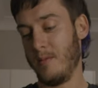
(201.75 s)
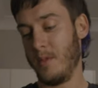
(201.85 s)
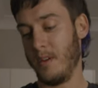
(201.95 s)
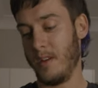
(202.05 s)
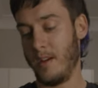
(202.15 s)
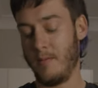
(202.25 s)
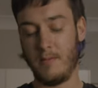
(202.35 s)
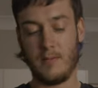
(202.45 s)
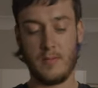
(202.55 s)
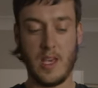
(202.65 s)
But
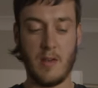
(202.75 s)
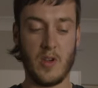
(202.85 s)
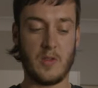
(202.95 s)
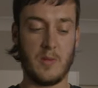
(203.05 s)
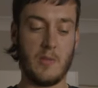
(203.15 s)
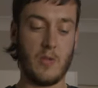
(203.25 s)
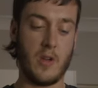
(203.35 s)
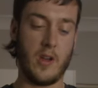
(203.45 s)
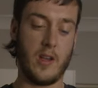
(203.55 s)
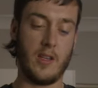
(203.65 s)
um, yeah, most people
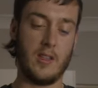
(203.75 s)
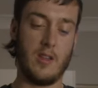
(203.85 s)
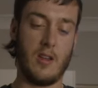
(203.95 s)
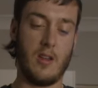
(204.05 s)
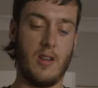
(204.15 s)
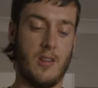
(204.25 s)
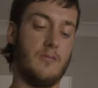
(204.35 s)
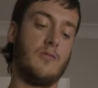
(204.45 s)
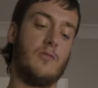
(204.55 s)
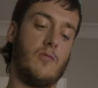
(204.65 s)
know it as a, a
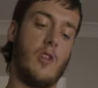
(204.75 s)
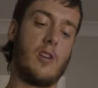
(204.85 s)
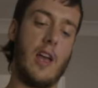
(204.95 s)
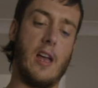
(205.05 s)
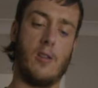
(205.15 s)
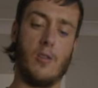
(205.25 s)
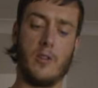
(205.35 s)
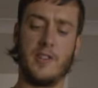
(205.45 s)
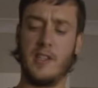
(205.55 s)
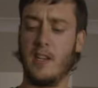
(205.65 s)
rock cale
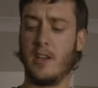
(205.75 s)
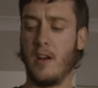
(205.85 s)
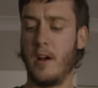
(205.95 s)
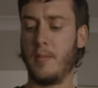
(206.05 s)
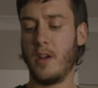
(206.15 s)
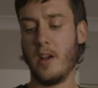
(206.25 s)
or a sea carp.